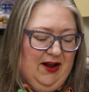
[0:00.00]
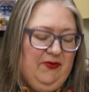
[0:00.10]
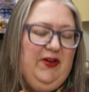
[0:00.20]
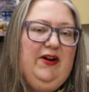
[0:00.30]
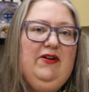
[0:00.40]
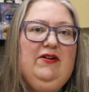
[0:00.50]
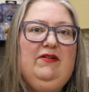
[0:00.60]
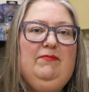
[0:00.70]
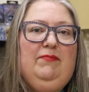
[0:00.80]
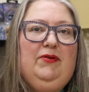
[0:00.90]
they're
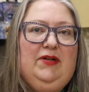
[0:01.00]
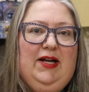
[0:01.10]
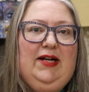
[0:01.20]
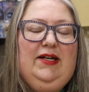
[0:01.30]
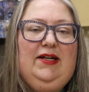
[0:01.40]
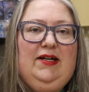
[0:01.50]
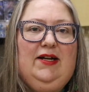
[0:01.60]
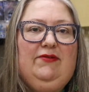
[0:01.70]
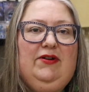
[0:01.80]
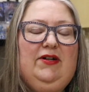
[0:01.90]
protected and
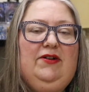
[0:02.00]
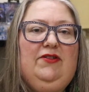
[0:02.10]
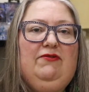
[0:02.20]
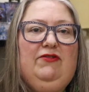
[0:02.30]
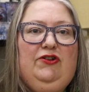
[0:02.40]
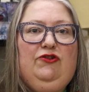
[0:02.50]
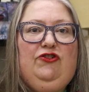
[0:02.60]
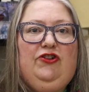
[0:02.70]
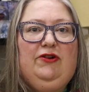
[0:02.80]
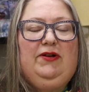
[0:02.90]
governed under the
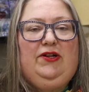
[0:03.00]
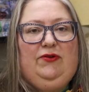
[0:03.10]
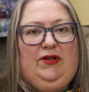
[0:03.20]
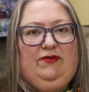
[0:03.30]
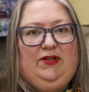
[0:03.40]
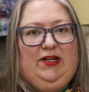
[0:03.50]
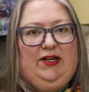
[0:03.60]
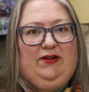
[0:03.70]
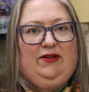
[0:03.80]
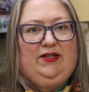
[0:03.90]
fiduciary duty of
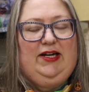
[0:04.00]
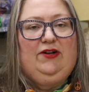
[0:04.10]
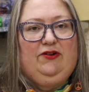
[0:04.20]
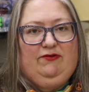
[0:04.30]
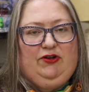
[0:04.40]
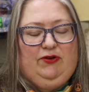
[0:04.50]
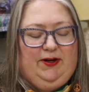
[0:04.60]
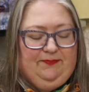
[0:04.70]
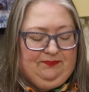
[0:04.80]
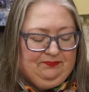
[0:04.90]
the standard of
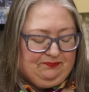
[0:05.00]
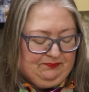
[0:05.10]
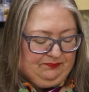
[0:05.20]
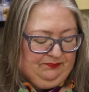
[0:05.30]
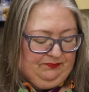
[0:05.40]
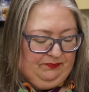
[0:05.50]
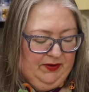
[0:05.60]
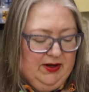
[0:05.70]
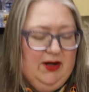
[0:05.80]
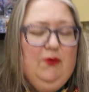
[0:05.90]
duty.
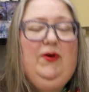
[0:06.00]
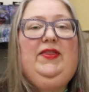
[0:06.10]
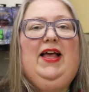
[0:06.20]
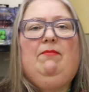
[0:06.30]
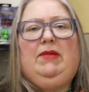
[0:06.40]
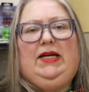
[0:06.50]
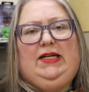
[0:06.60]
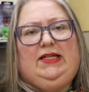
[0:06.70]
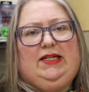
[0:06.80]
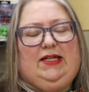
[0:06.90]
What that
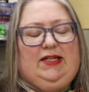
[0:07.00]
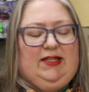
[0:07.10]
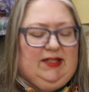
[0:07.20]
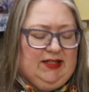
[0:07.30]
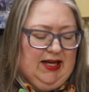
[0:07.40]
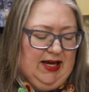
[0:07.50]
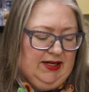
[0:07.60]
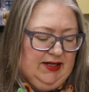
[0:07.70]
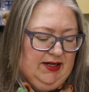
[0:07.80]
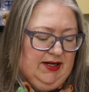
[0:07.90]
means is
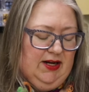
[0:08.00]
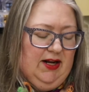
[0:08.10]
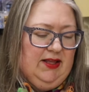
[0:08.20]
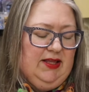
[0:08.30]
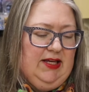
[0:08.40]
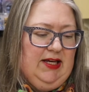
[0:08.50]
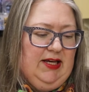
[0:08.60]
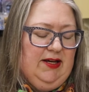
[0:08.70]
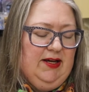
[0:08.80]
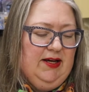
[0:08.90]
that
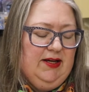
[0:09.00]
the